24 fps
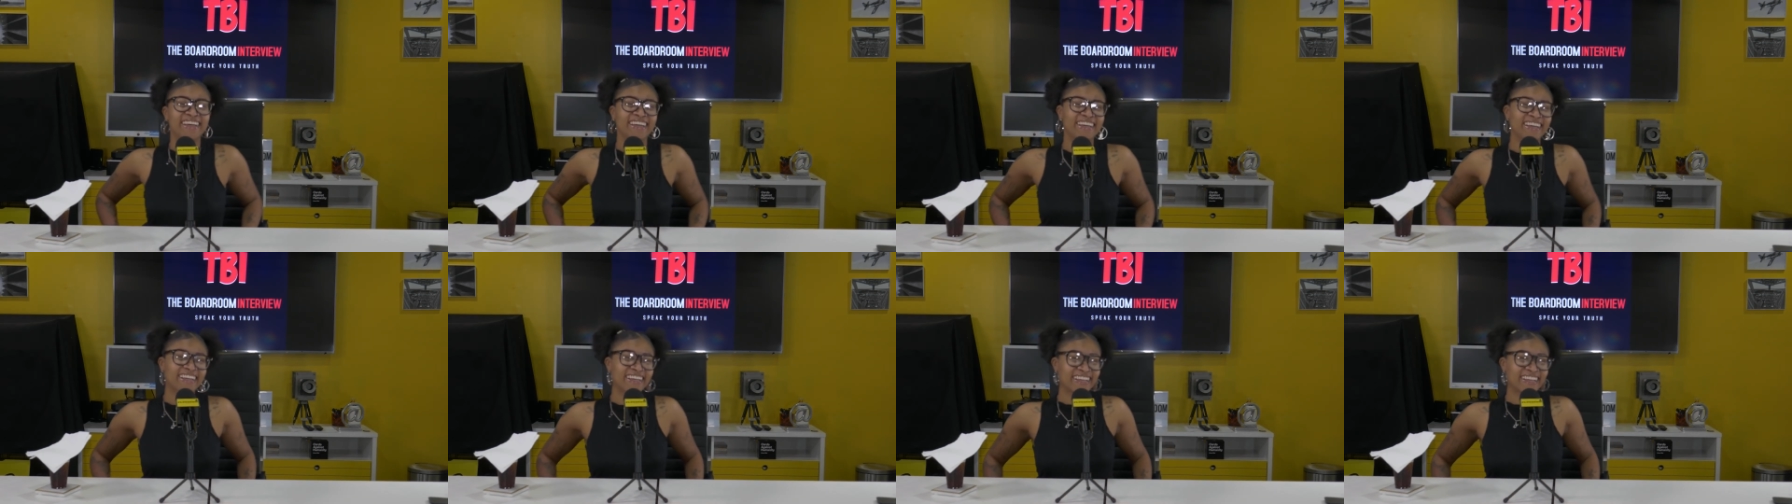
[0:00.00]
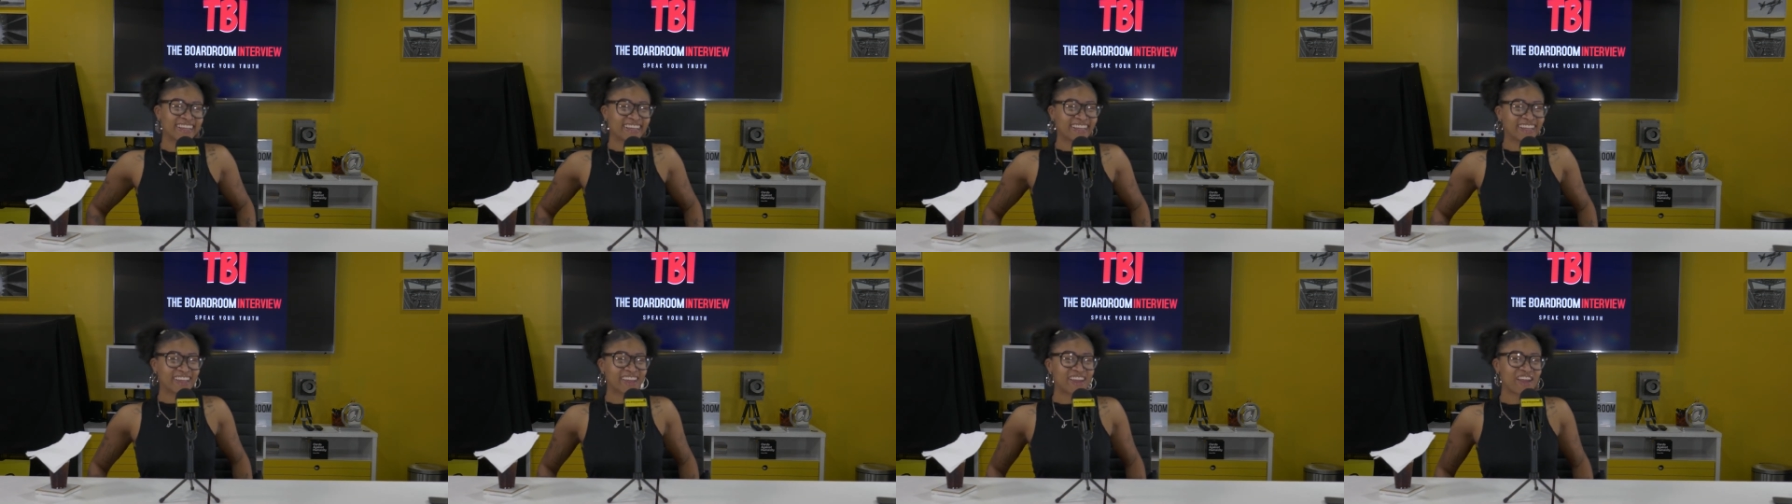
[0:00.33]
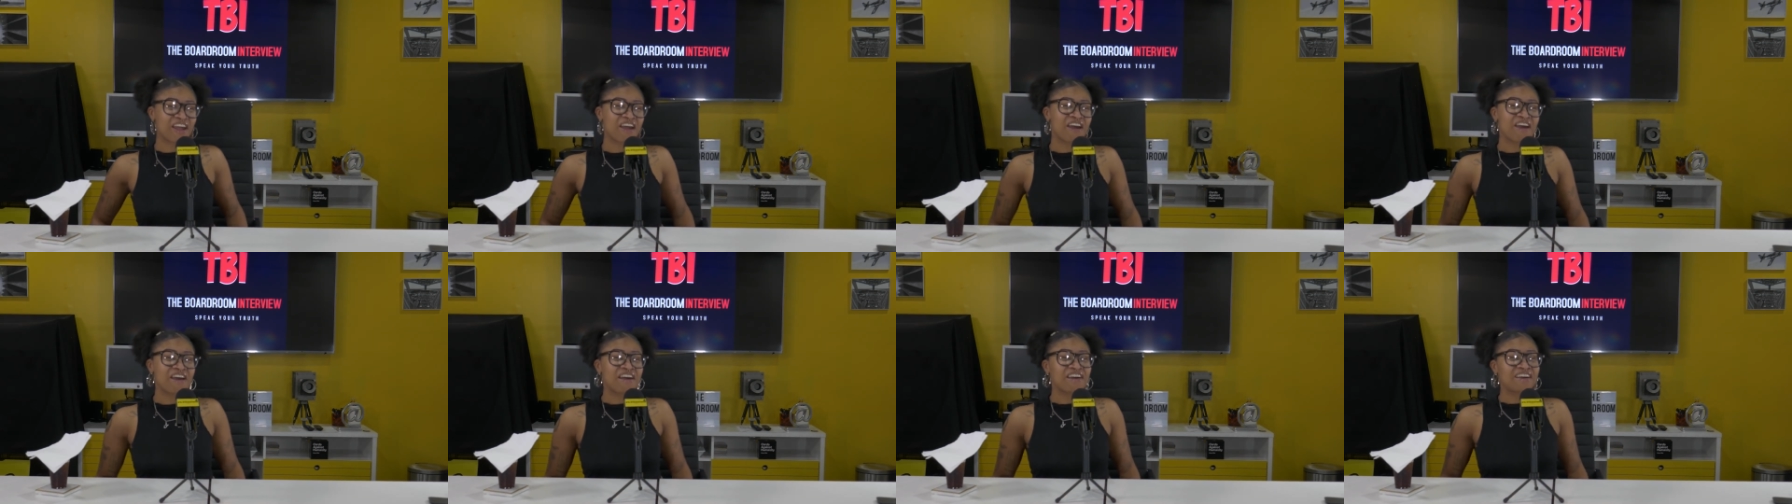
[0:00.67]
see, see,
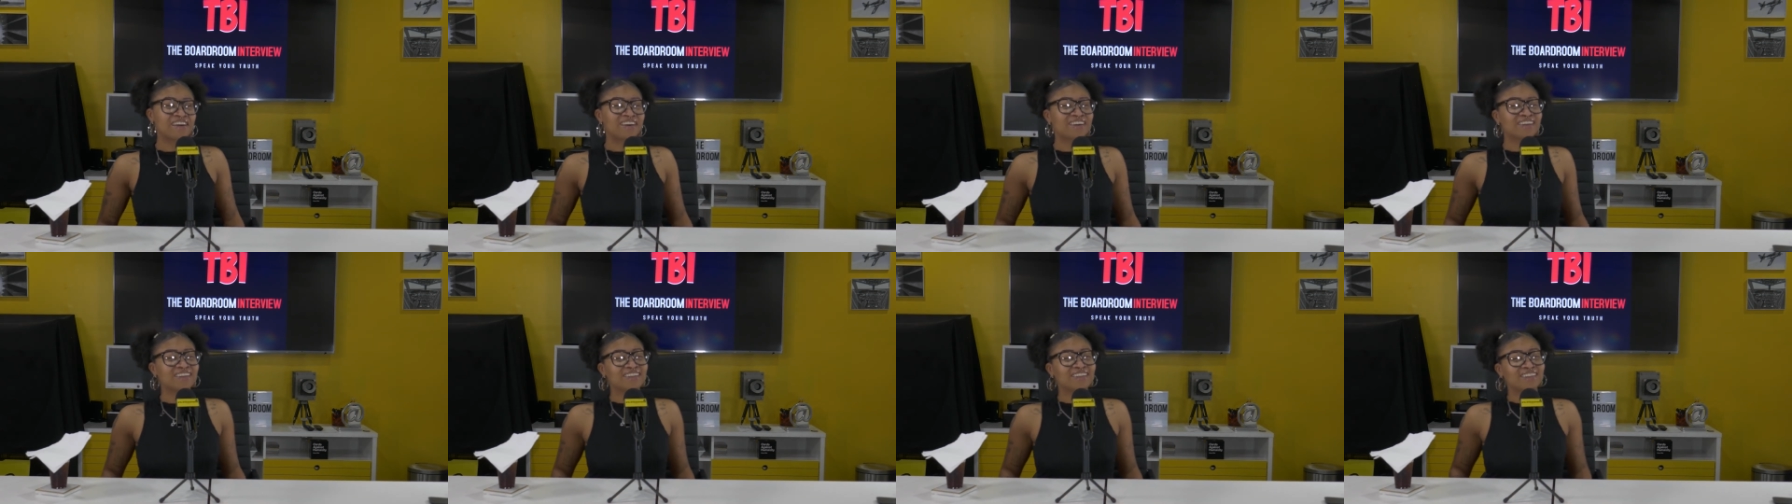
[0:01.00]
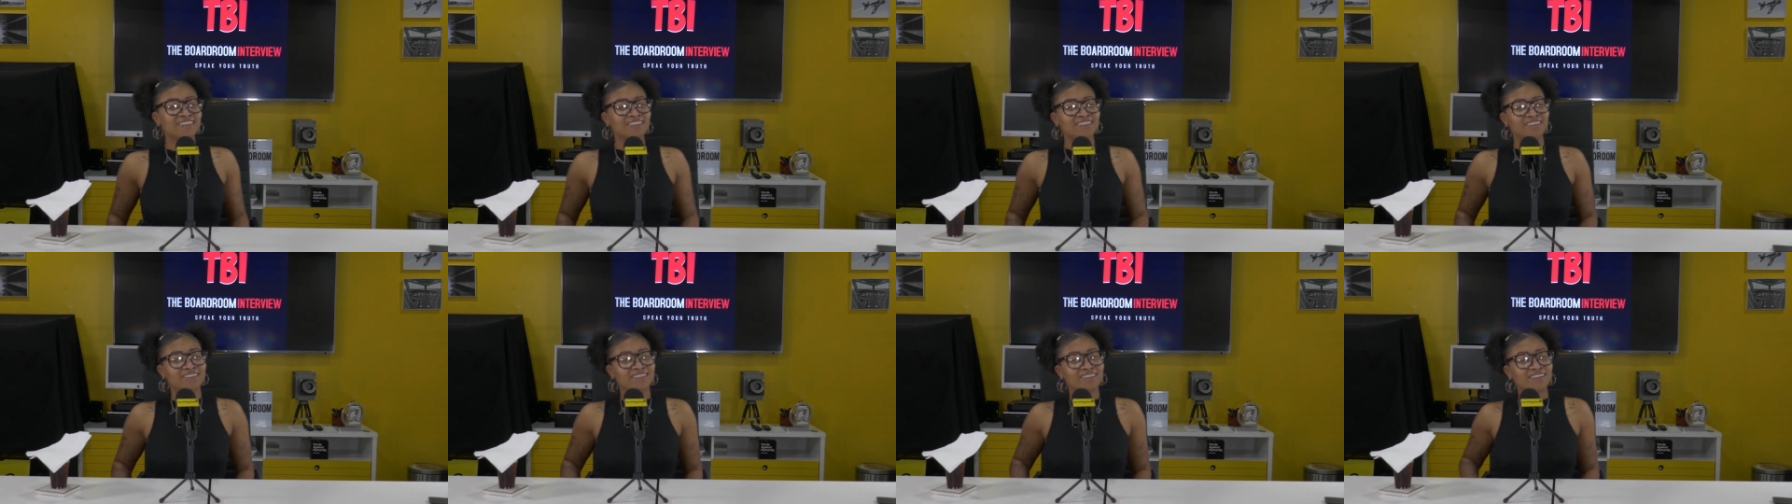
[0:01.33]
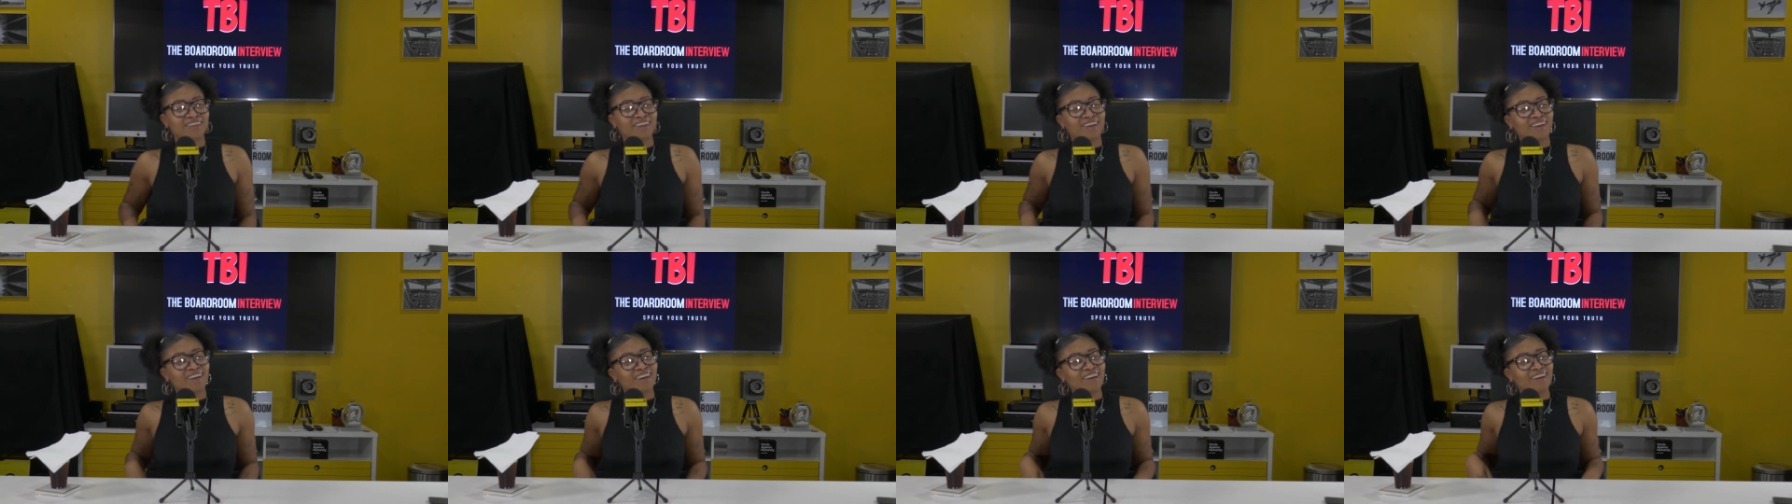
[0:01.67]
see, see,
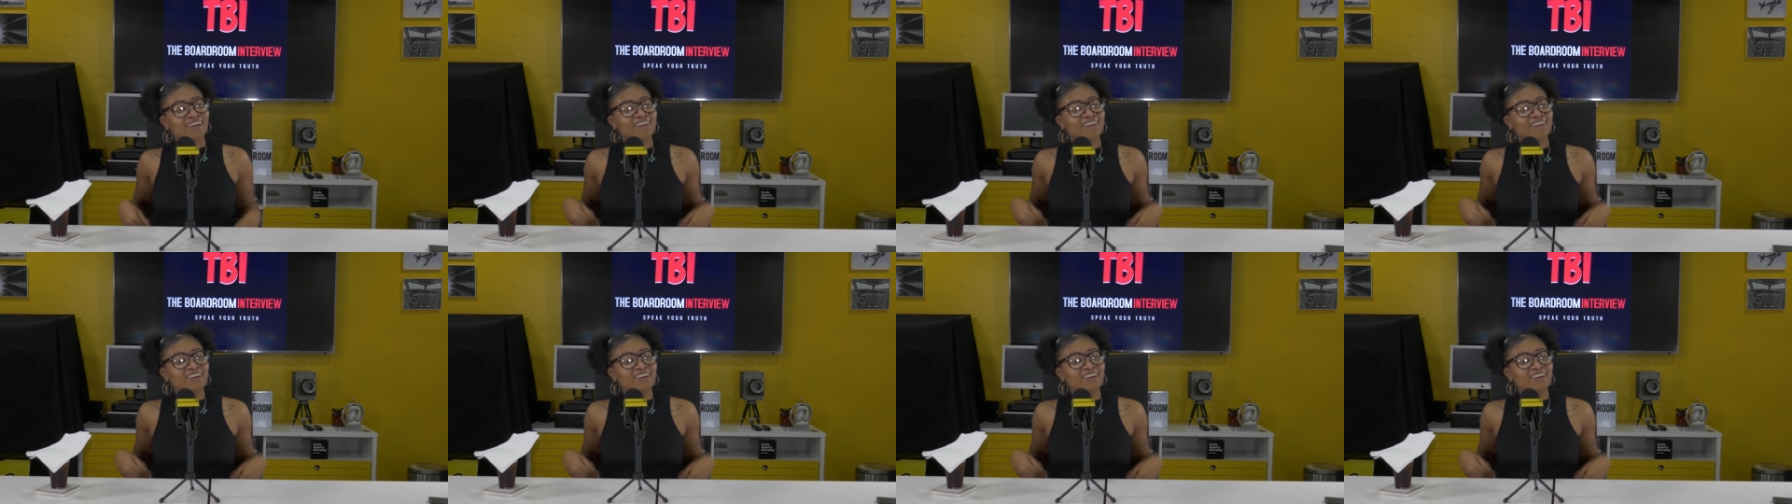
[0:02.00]
see,